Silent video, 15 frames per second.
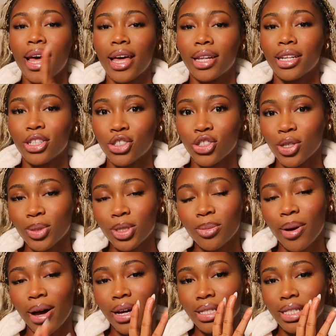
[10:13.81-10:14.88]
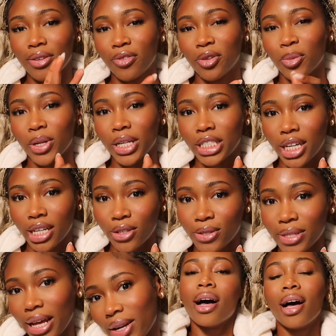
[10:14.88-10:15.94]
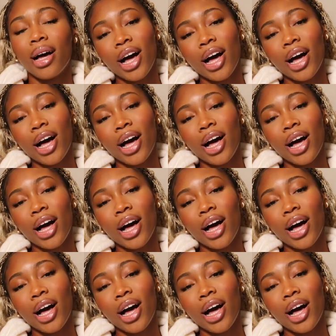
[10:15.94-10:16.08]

in the description box if you want to check those out.